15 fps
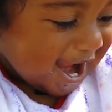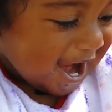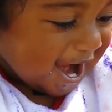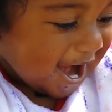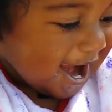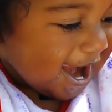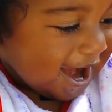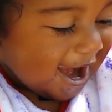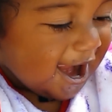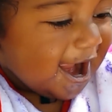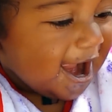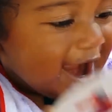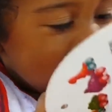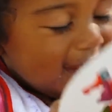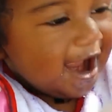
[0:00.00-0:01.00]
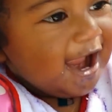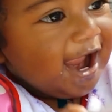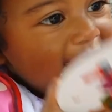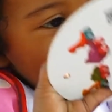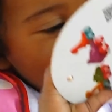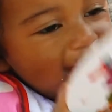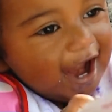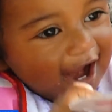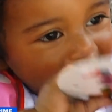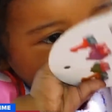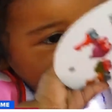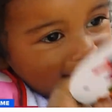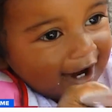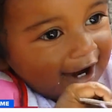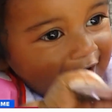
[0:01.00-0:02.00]
She was just two and a half
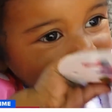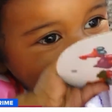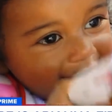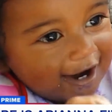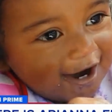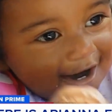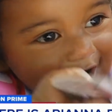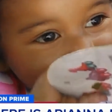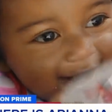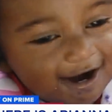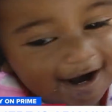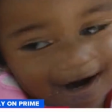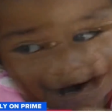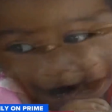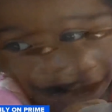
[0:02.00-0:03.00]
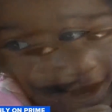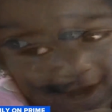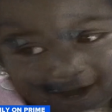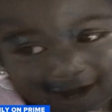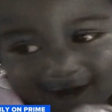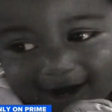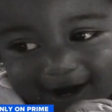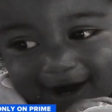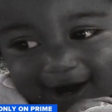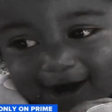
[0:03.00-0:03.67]
years old at the time, but that was